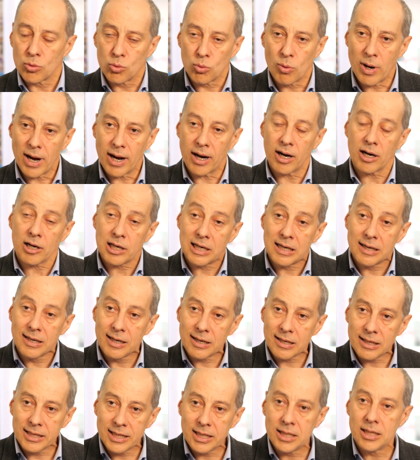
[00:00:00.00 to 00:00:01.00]
were
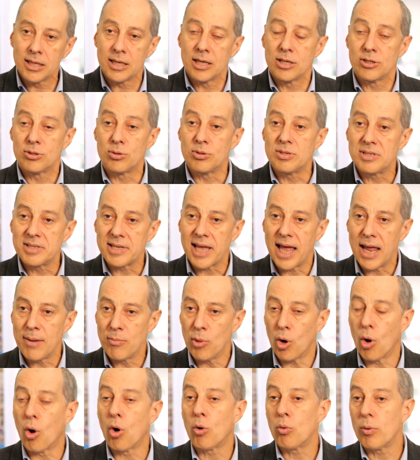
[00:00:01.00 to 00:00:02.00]
clearly the
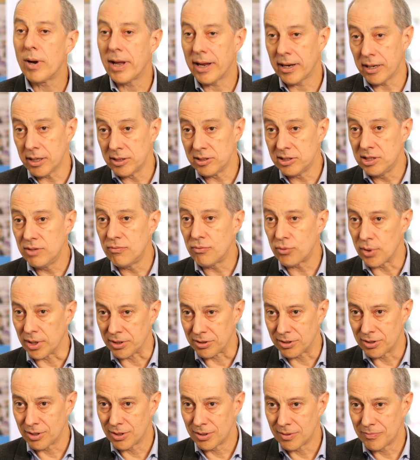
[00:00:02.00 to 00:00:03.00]
same or were
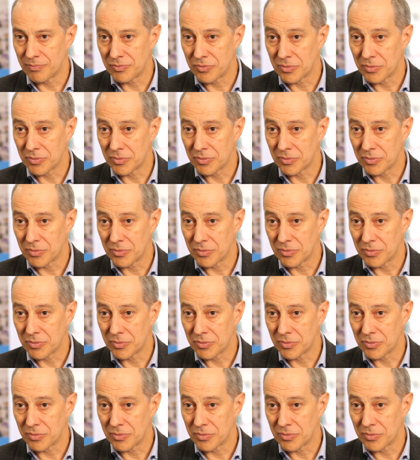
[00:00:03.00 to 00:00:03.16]
different.